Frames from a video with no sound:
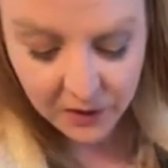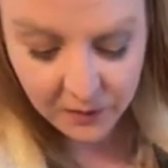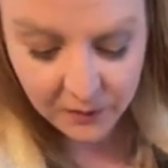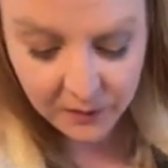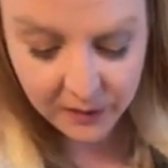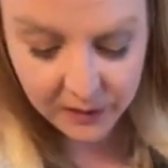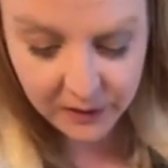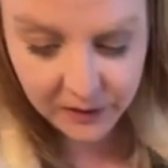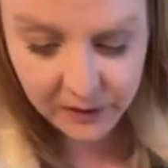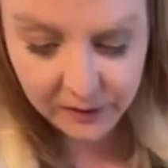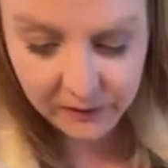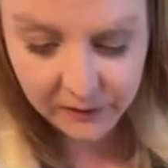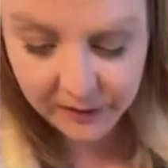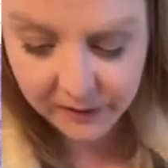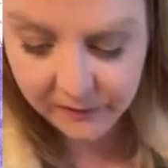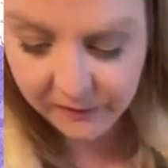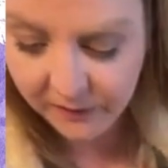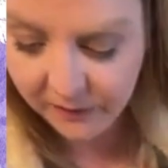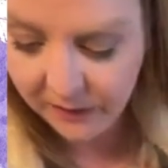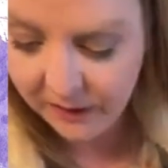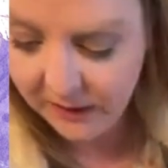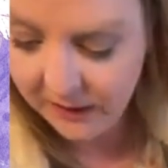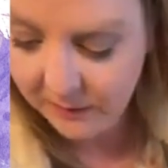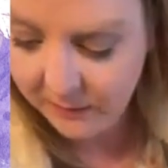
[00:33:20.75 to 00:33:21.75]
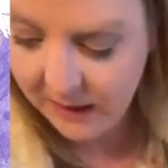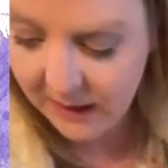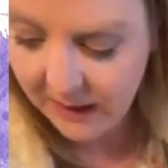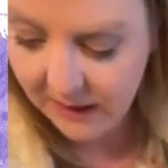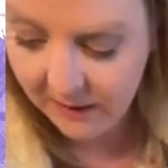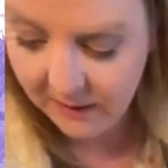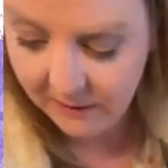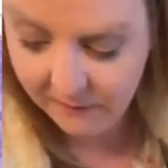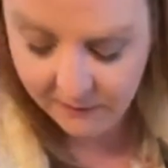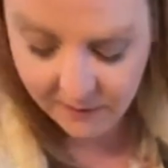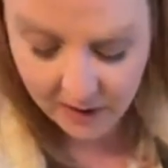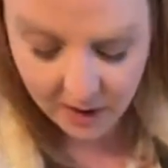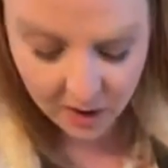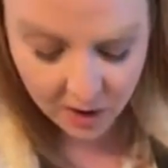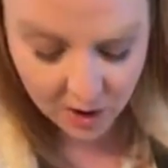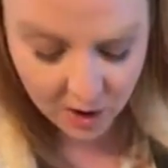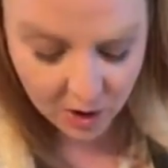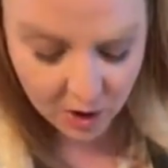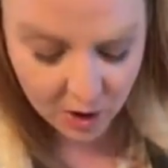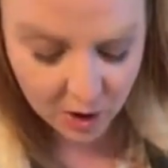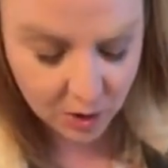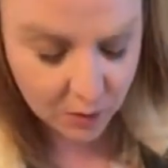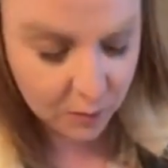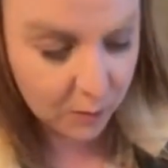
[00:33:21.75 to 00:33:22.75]
You will. Okay, then we have
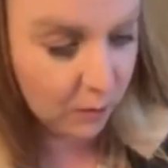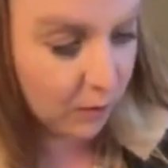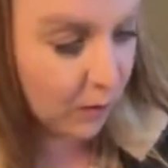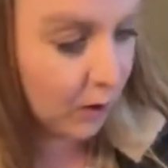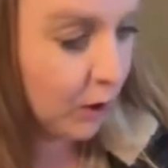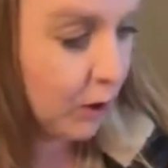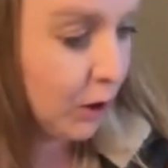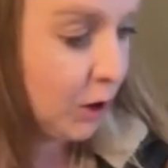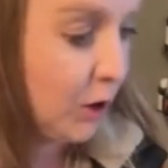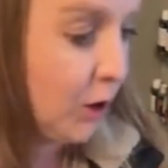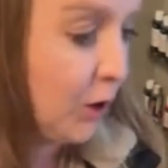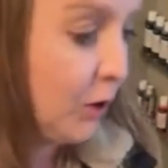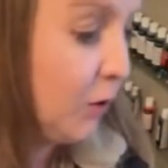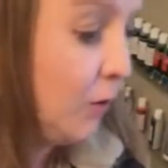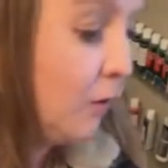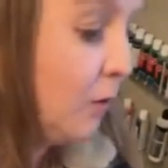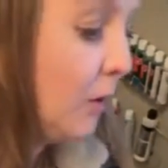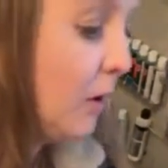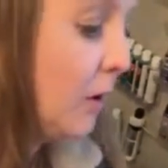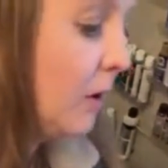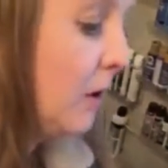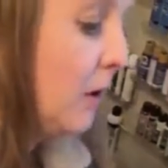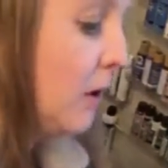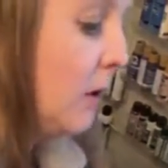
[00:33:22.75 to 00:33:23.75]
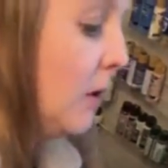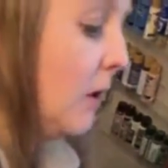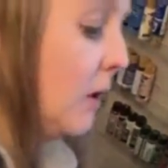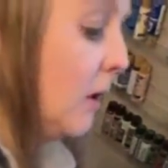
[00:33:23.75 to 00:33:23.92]
our U.